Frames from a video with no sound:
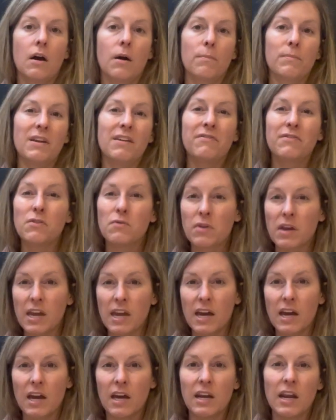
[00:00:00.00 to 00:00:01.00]
if you
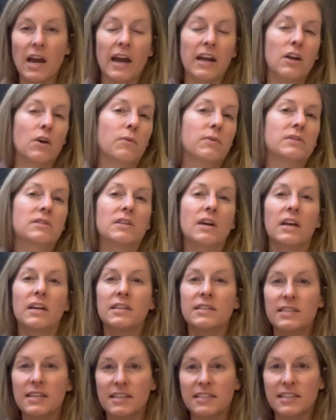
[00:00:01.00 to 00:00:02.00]
can, I know it's not
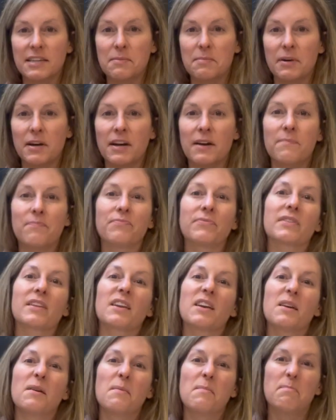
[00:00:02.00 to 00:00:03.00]
as easy, but
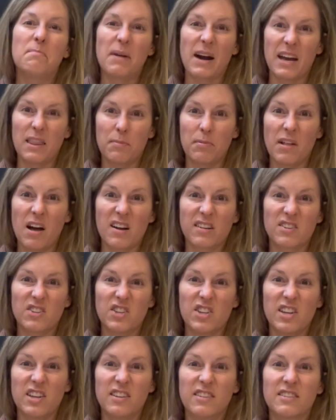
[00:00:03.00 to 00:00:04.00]
buy the block
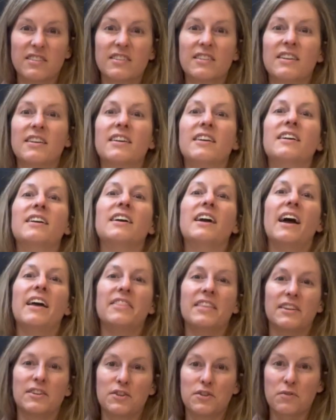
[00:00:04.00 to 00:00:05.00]
cheese and
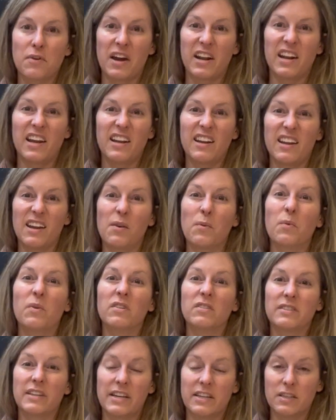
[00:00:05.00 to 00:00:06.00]
then shred it. It will
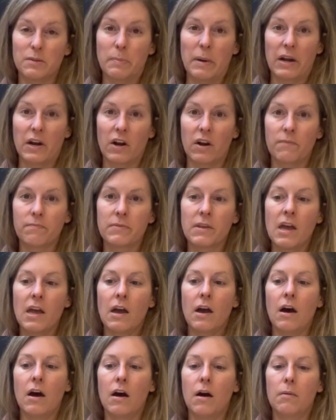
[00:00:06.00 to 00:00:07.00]
taste better.
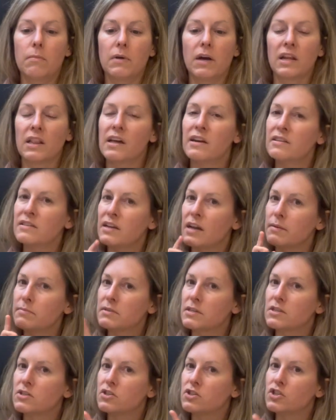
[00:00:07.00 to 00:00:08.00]
And a lot of times
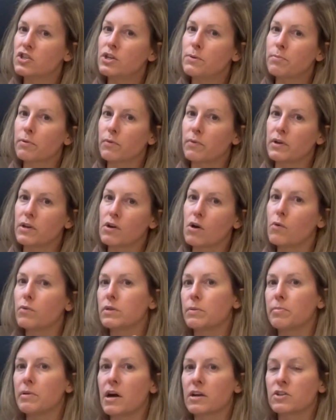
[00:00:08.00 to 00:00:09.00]
it's cheaper when you go with the
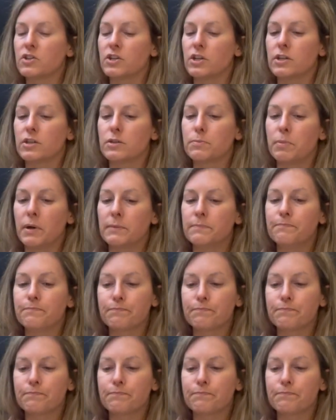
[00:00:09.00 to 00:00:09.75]
block cheese. But